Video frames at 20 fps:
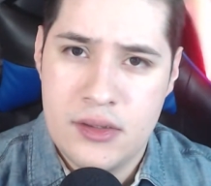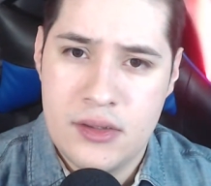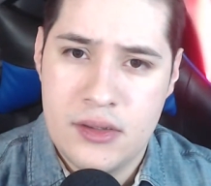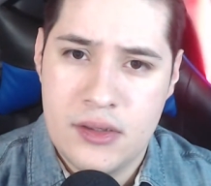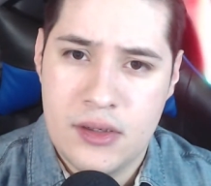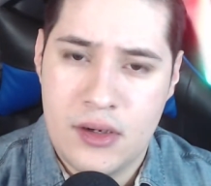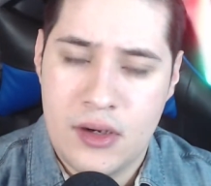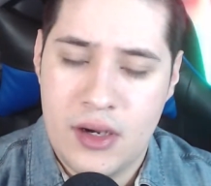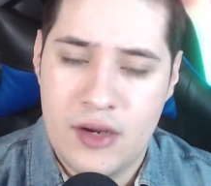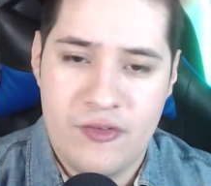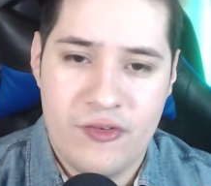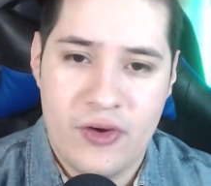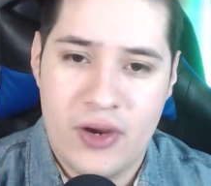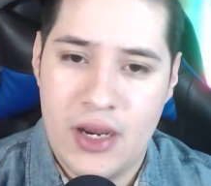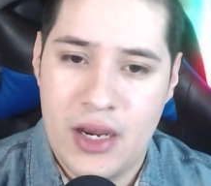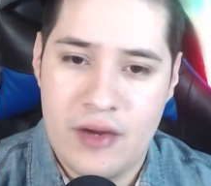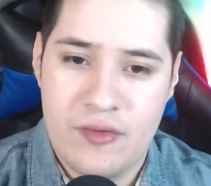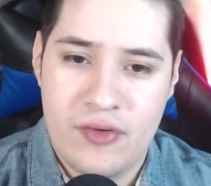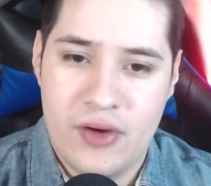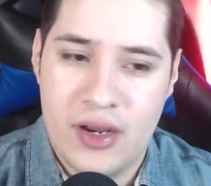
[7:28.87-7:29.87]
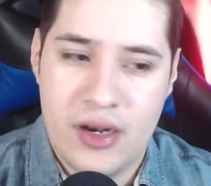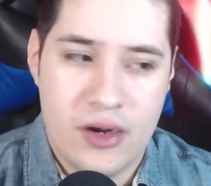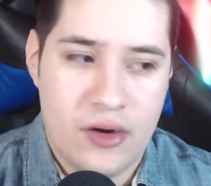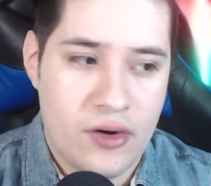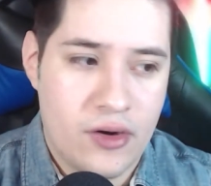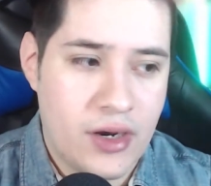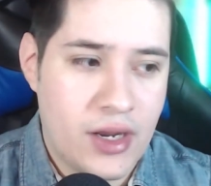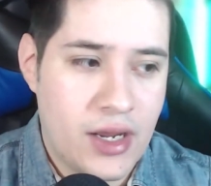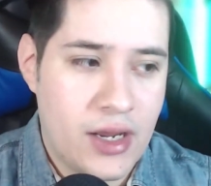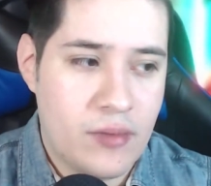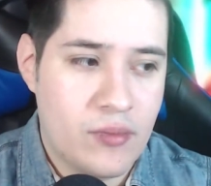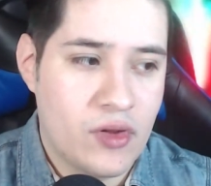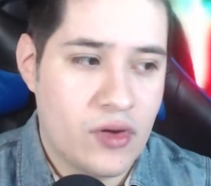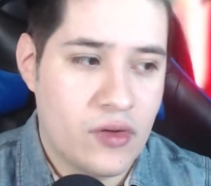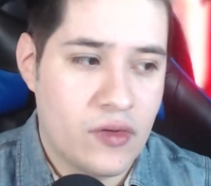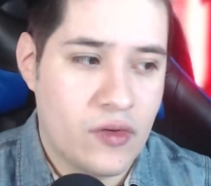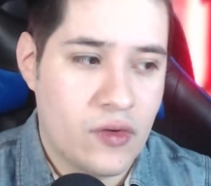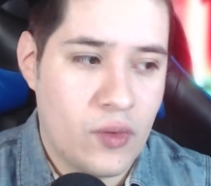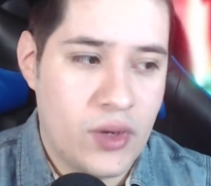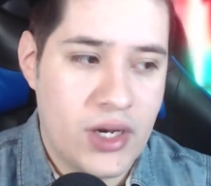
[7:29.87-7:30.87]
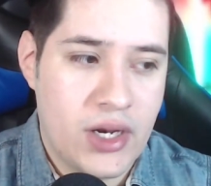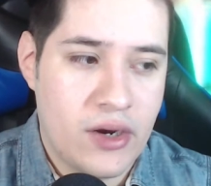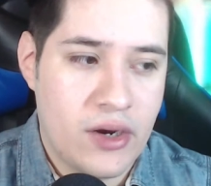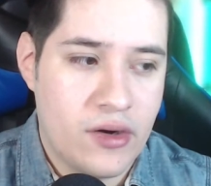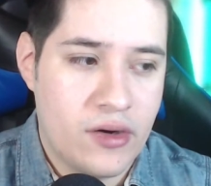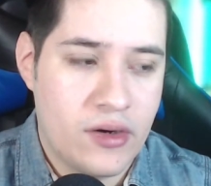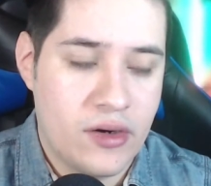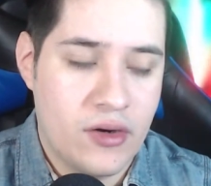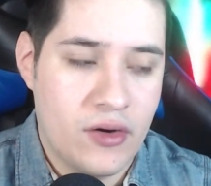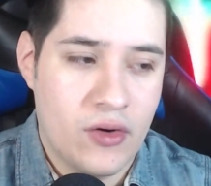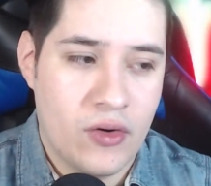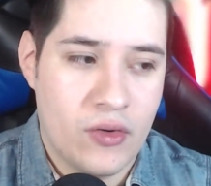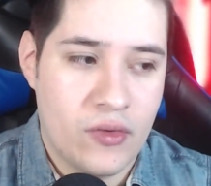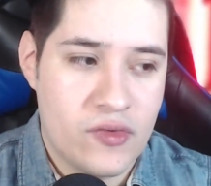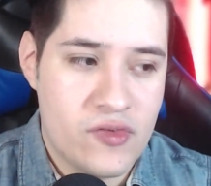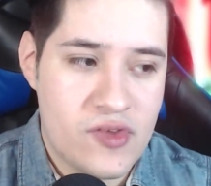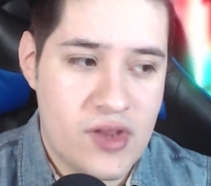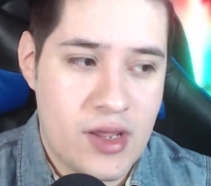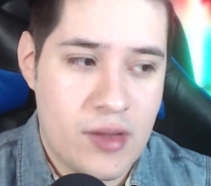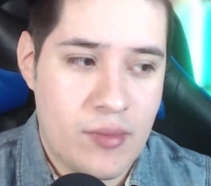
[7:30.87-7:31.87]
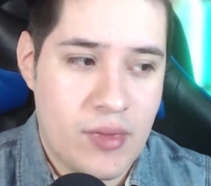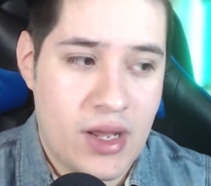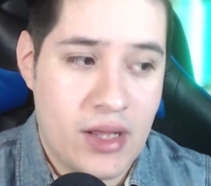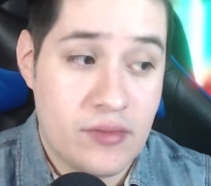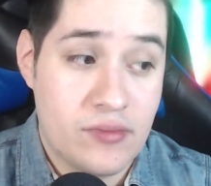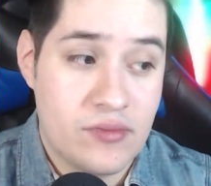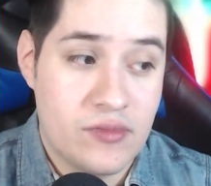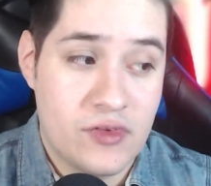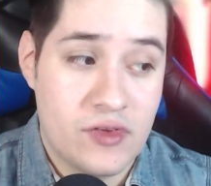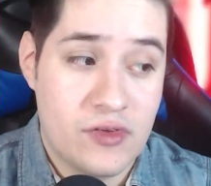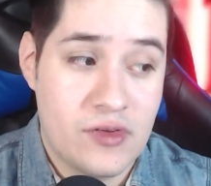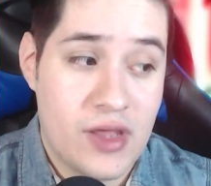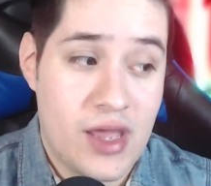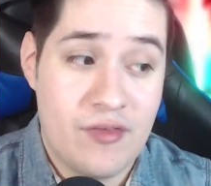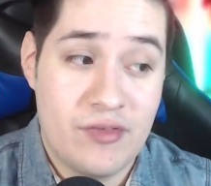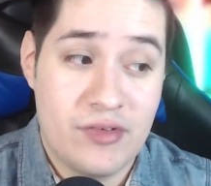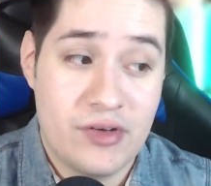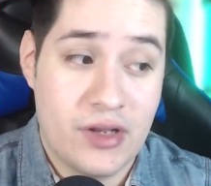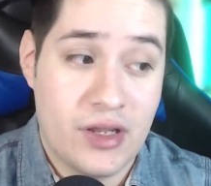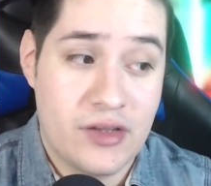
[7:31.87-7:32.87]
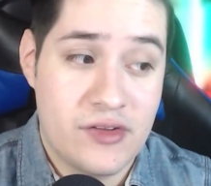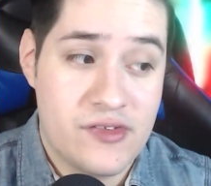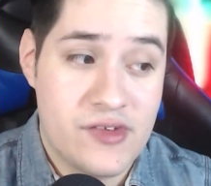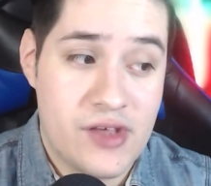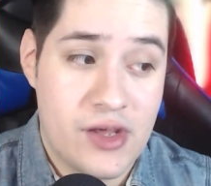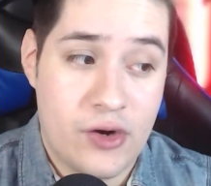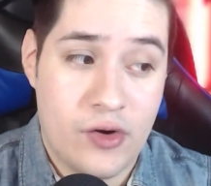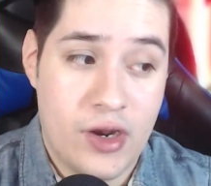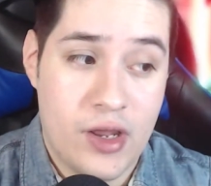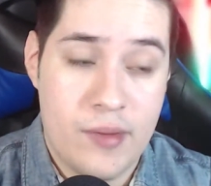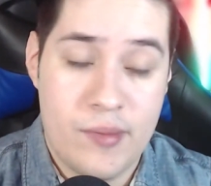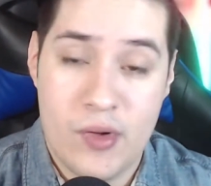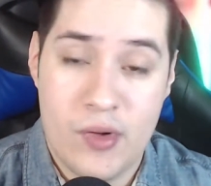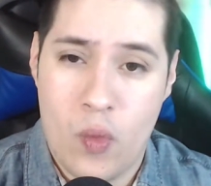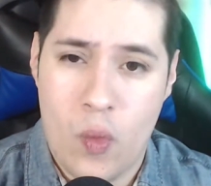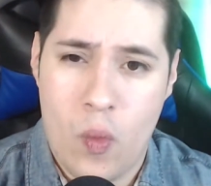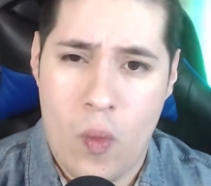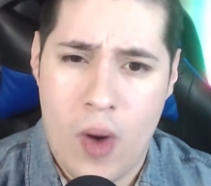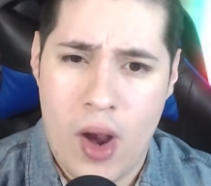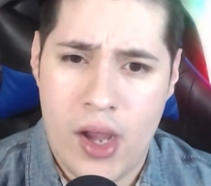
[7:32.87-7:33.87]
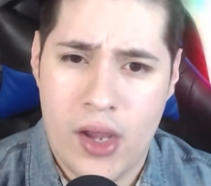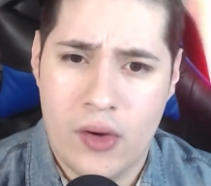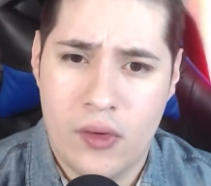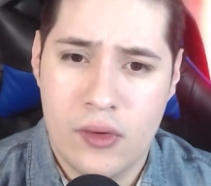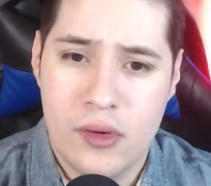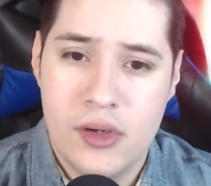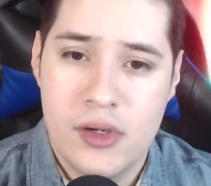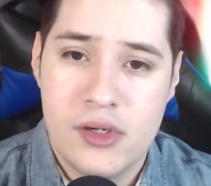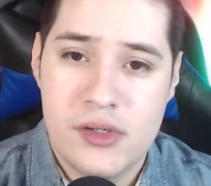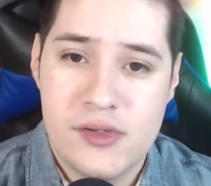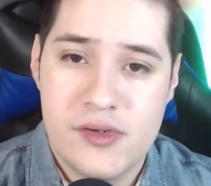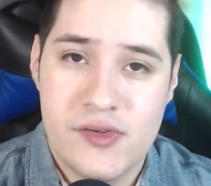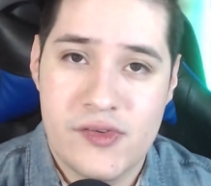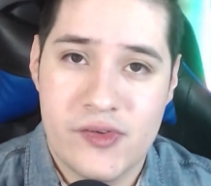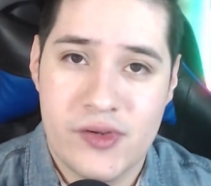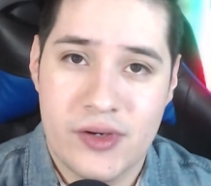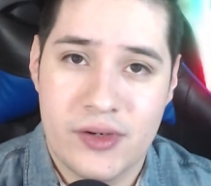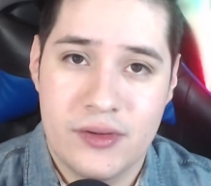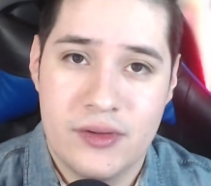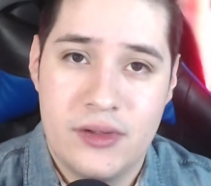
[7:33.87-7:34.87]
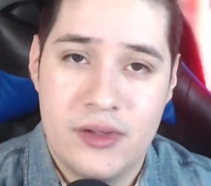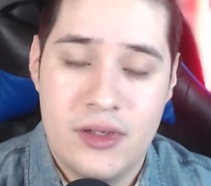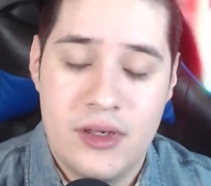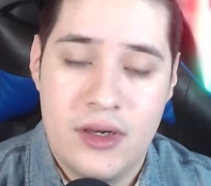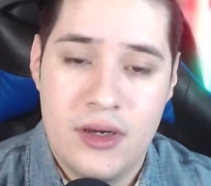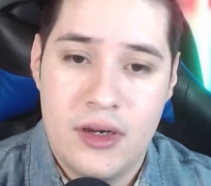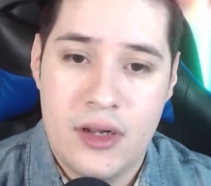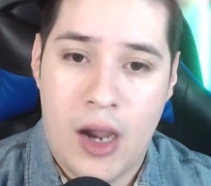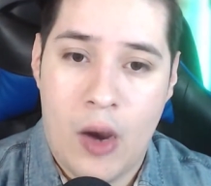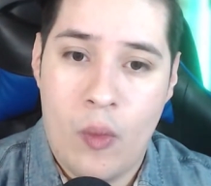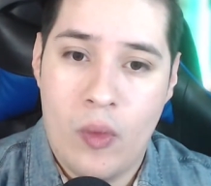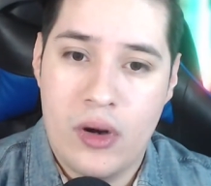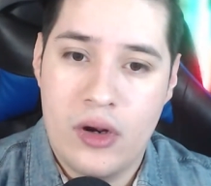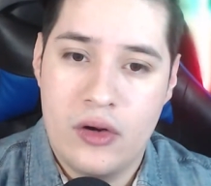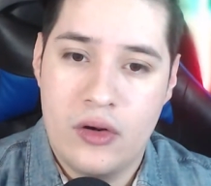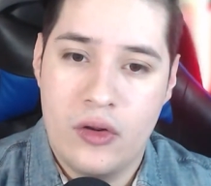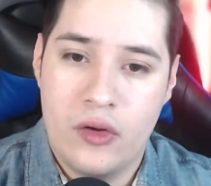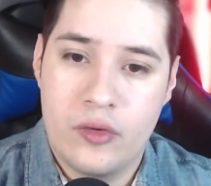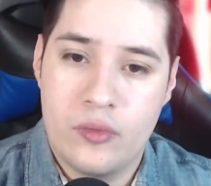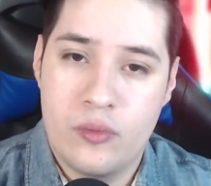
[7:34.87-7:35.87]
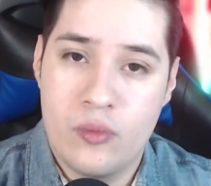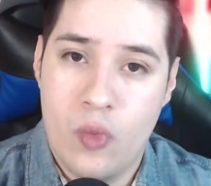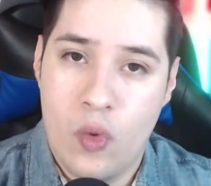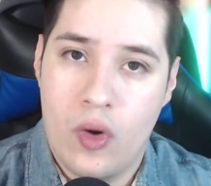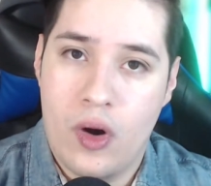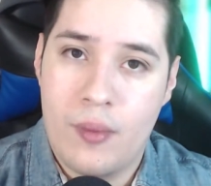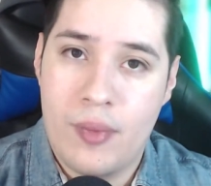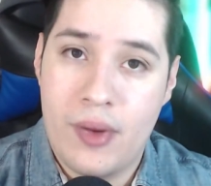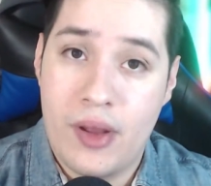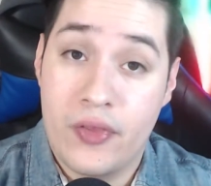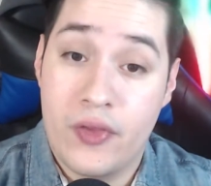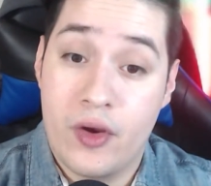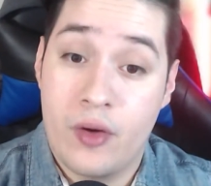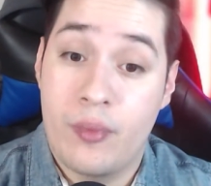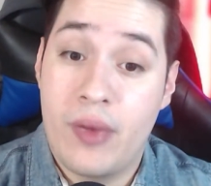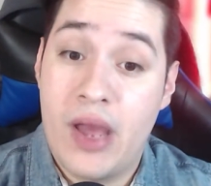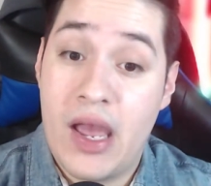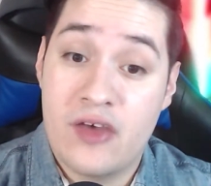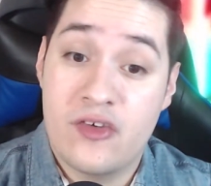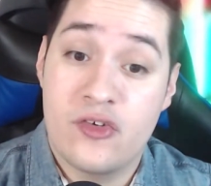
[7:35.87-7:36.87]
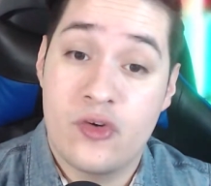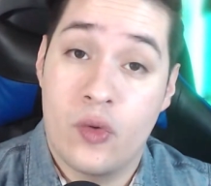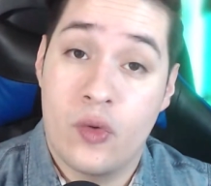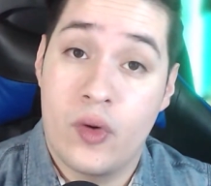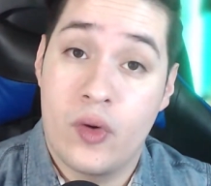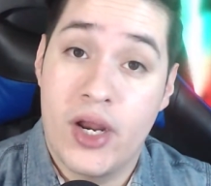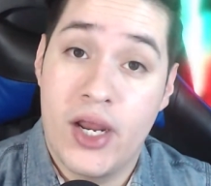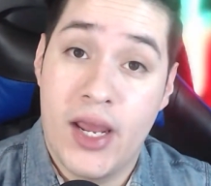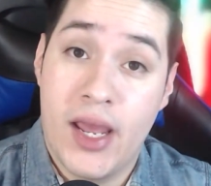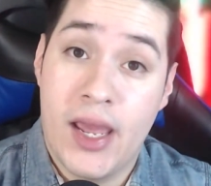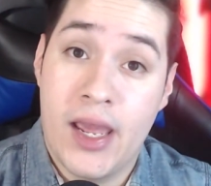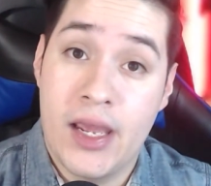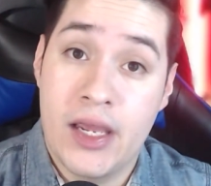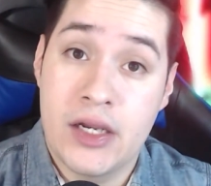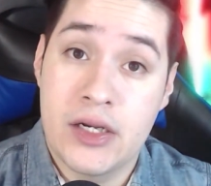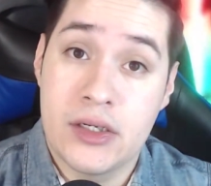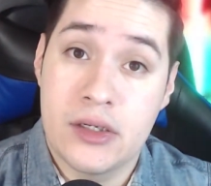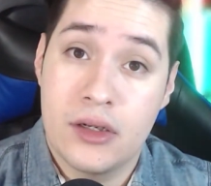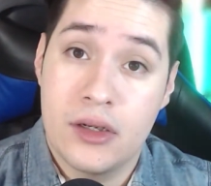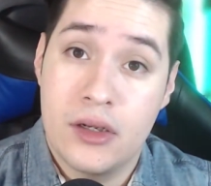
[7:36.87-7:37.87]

I forget her name, the green-haired girl's name. They haven't like said her name in a while, so I want to learn more about their backstory and